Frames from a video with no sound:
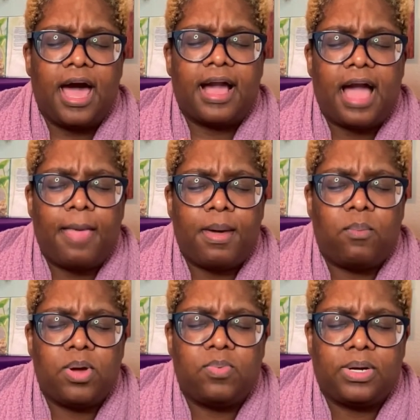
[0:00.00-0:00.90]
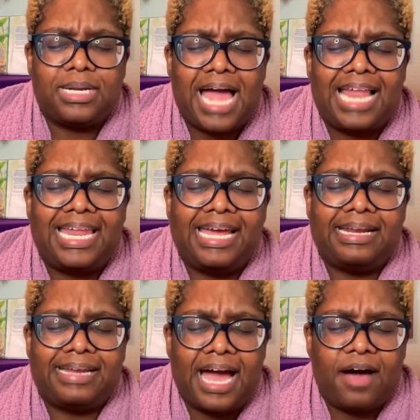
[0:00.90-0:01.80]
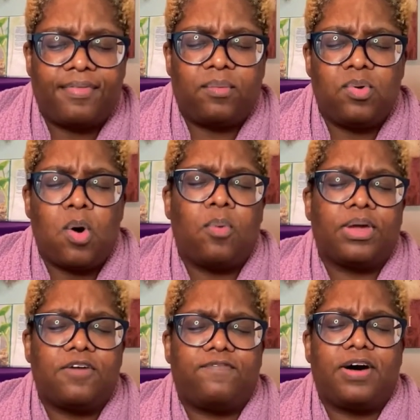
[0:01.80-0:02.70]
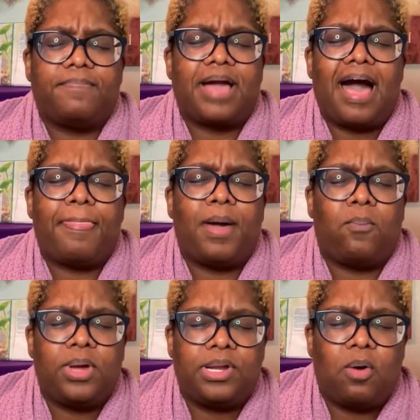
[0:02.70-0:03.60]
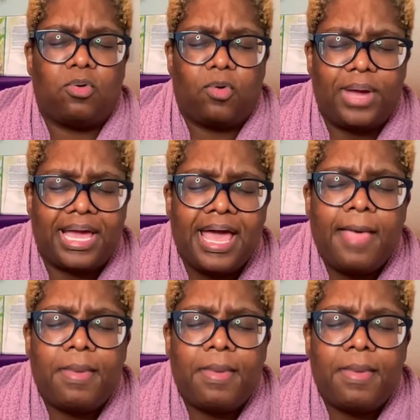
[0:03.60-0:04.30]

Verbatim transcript: God, that we will not lay down, that we won't give up, God, that we don't quit,